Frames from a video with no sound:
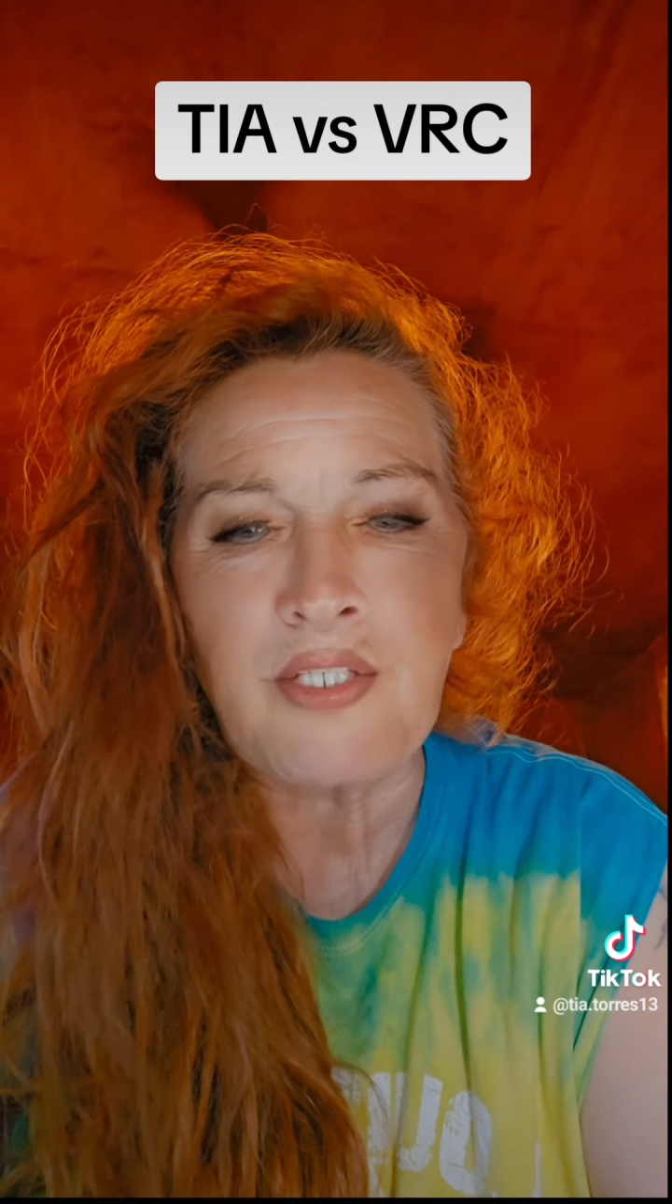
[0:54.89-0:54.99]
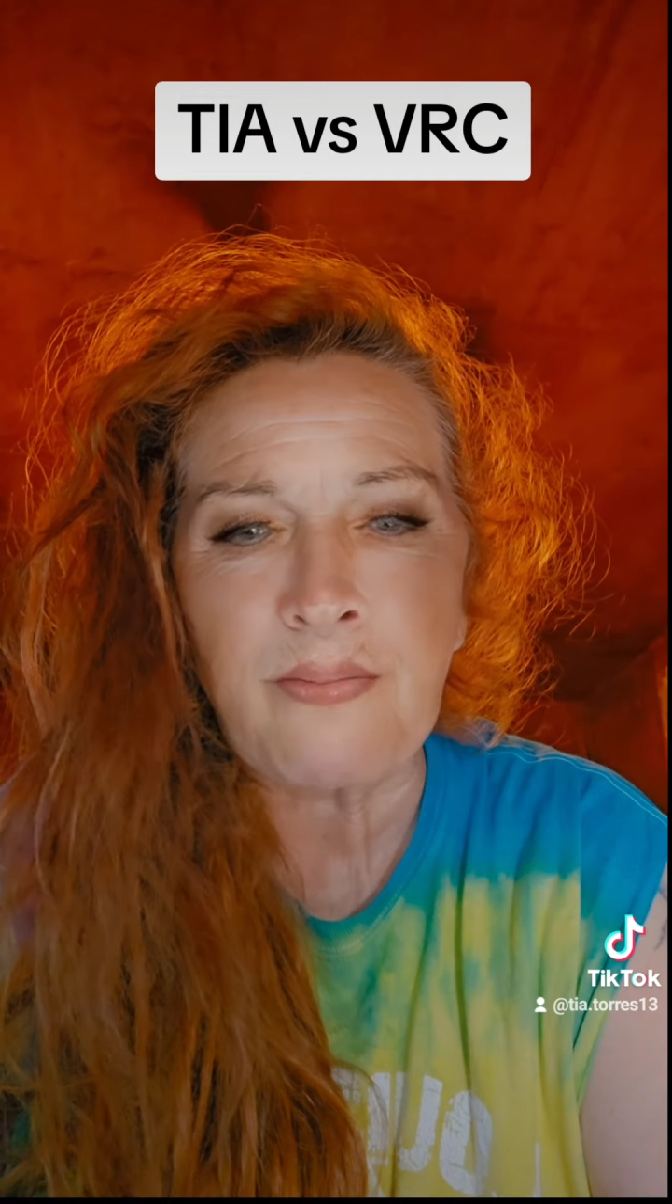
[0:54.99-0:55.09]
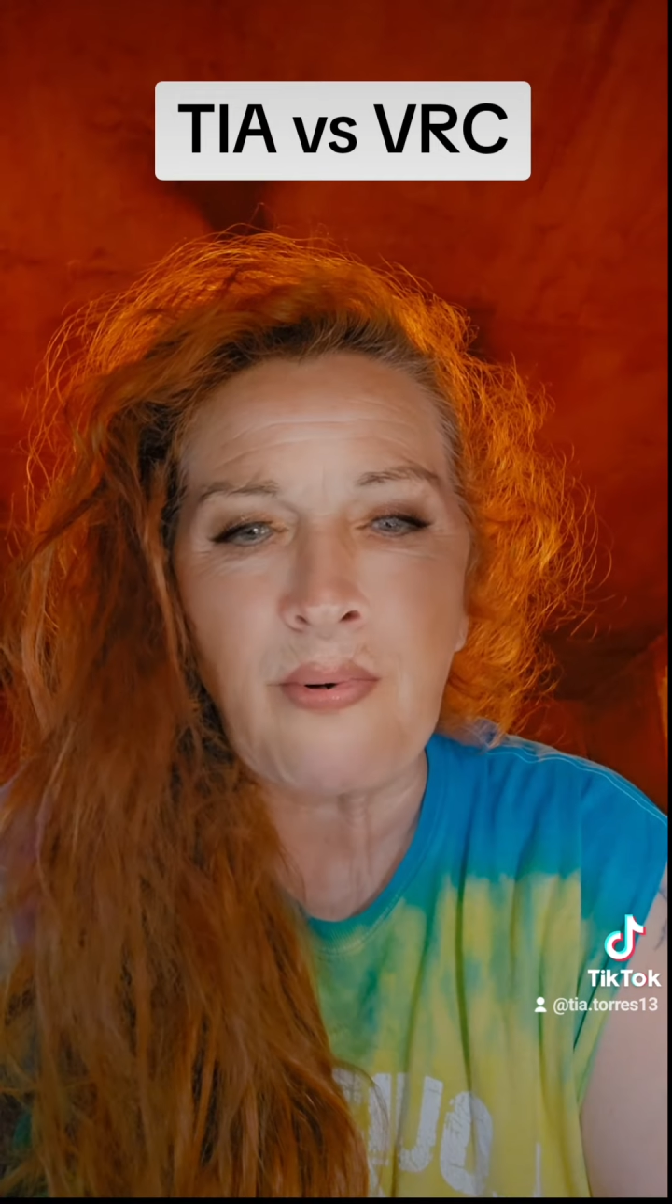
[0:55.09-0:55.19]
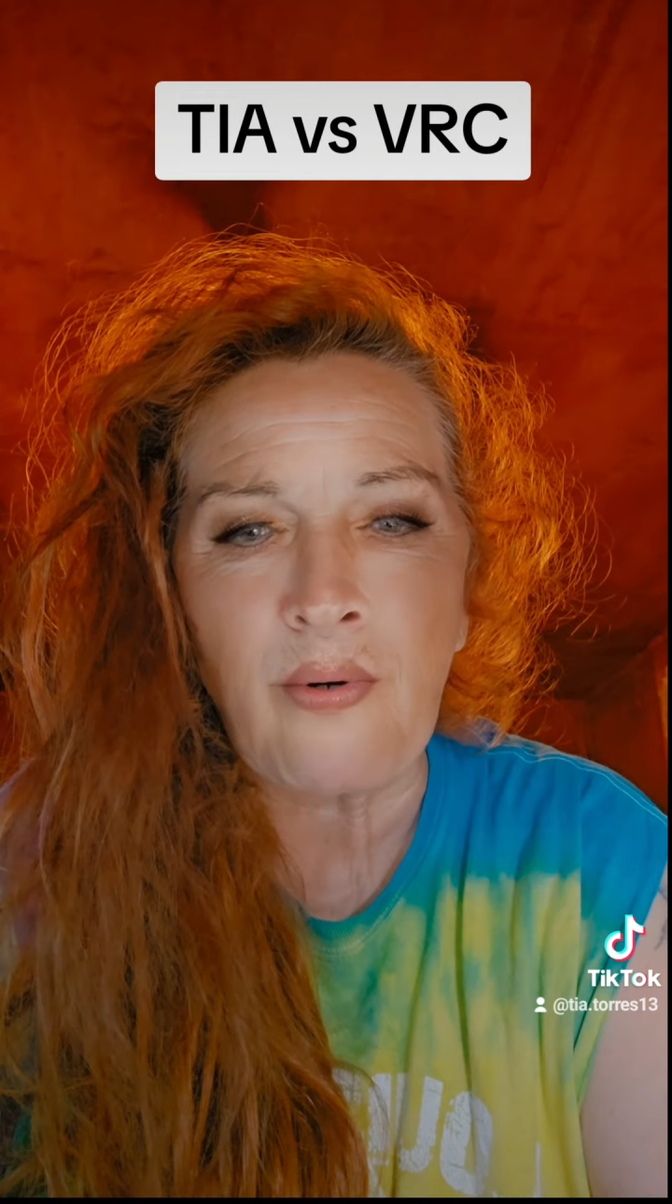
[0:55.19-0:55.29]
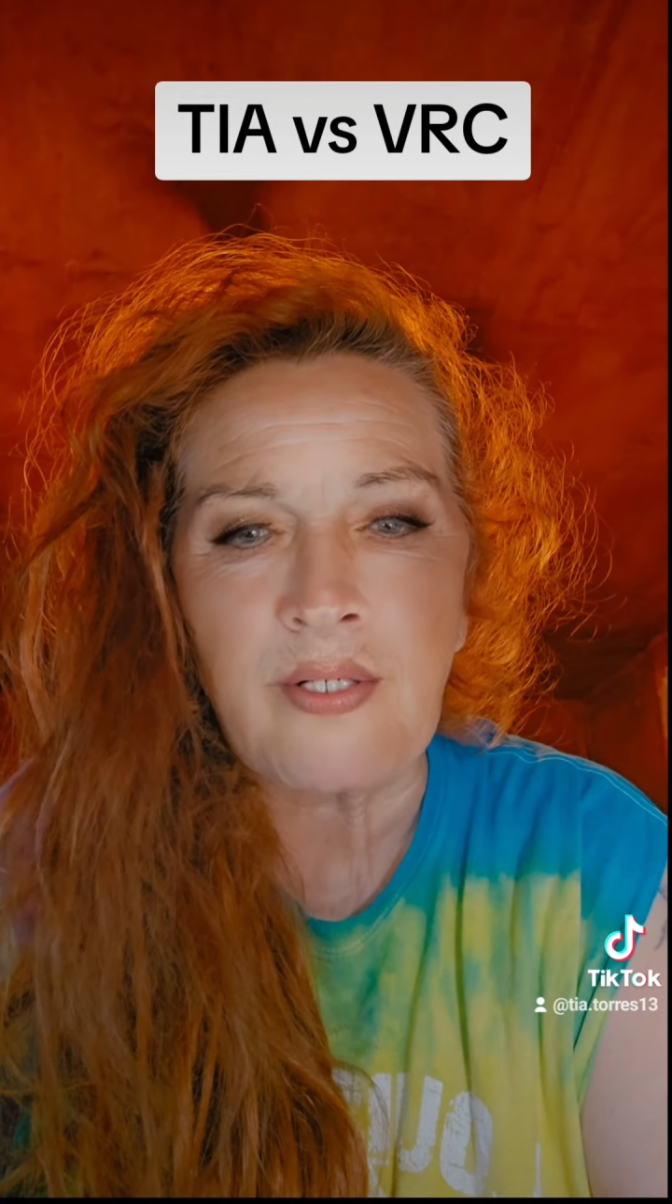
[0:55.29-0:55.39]

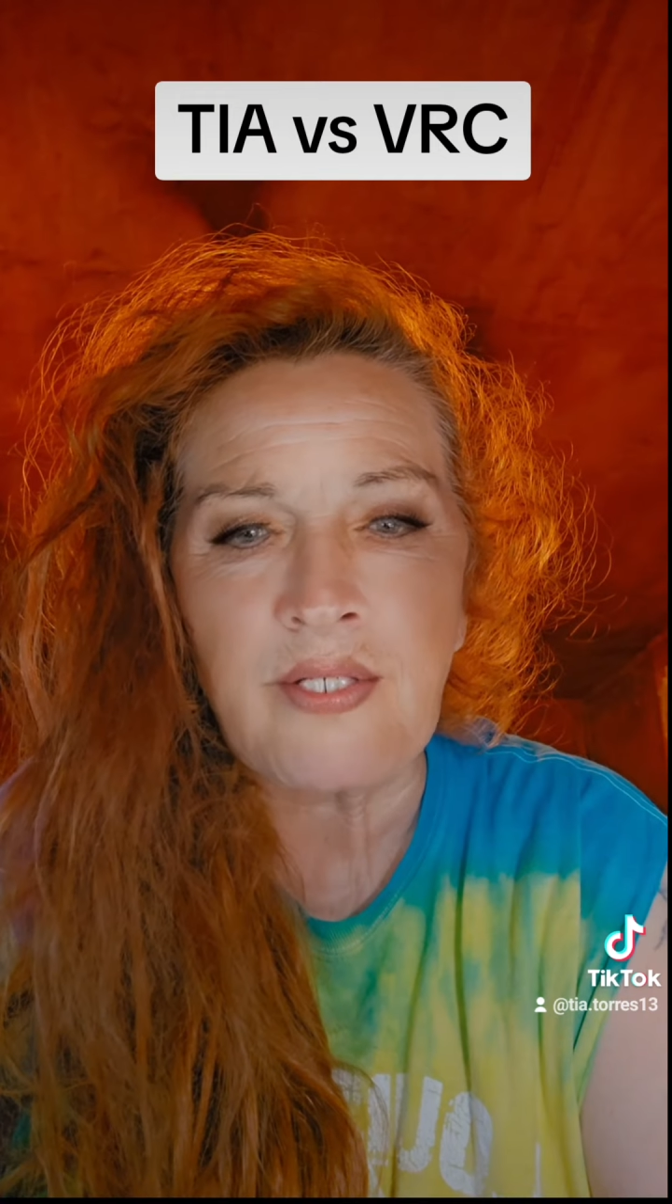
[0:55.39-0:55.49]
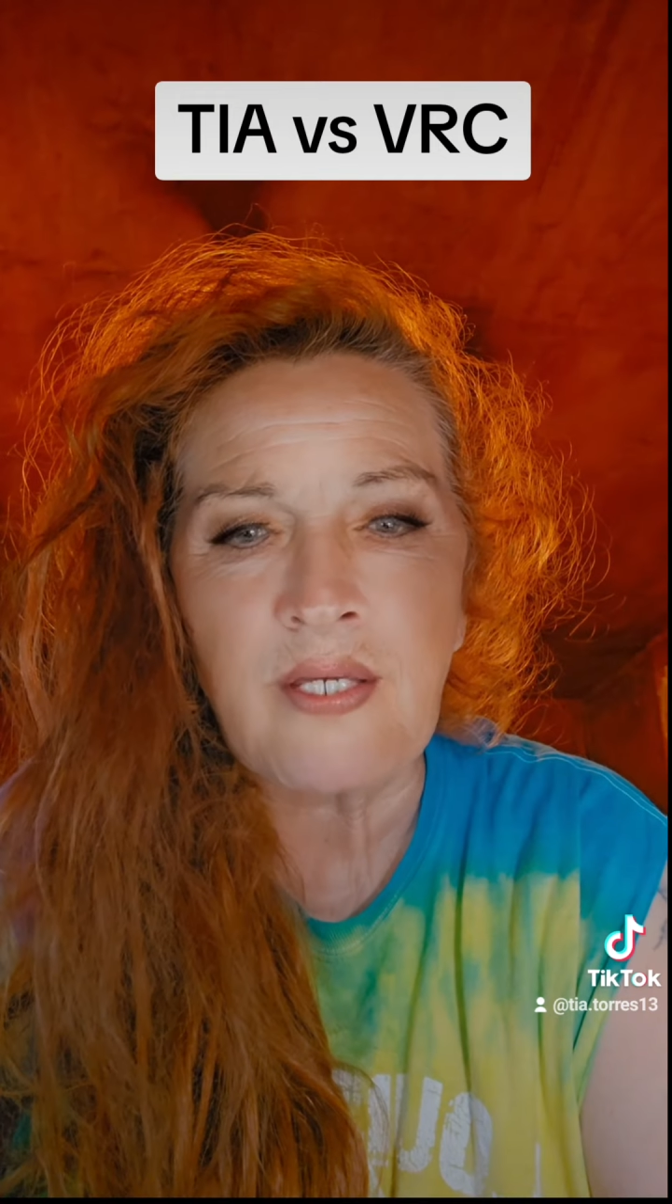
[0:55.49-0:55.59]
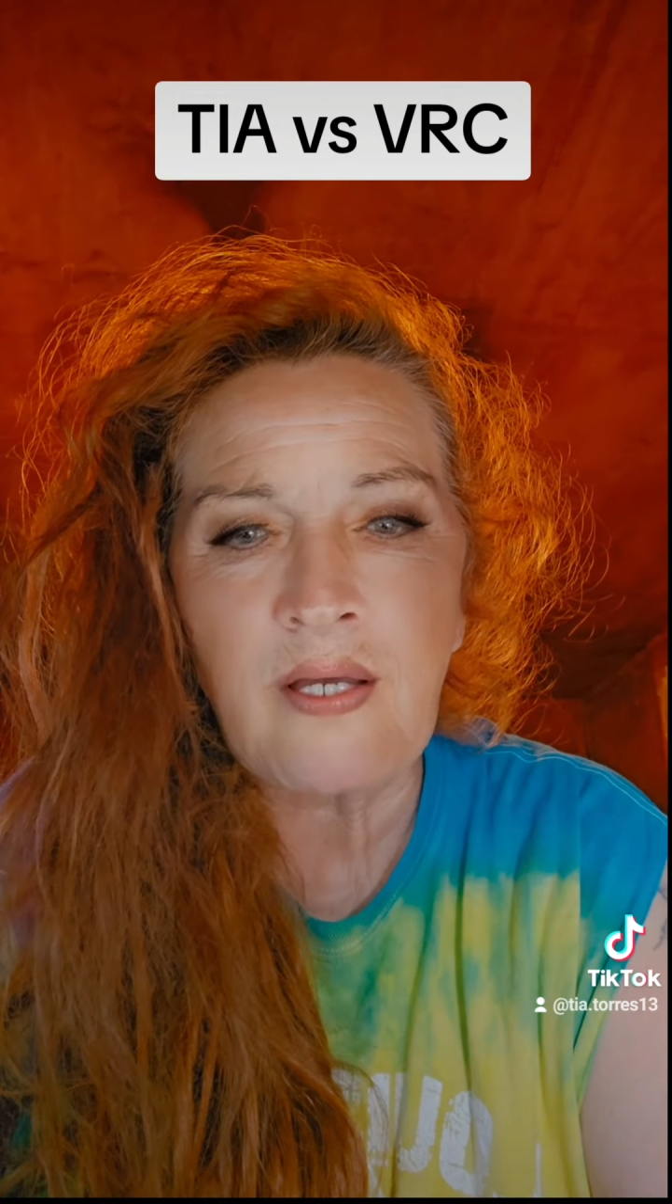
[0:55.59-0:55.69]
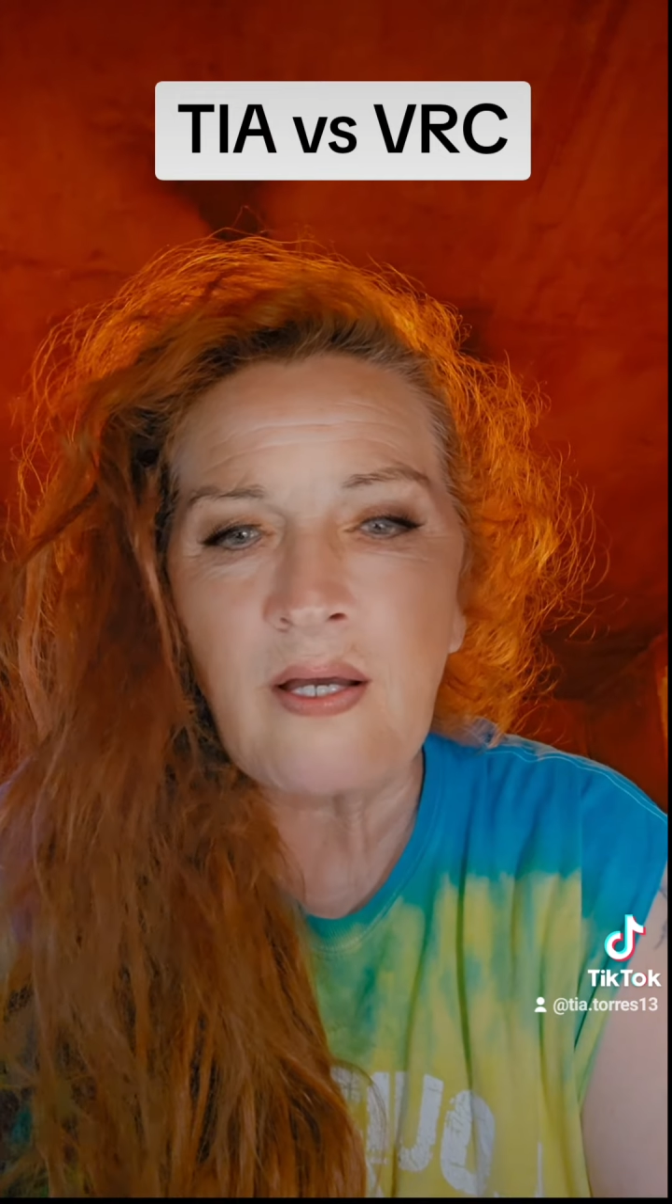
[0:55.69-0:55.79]
support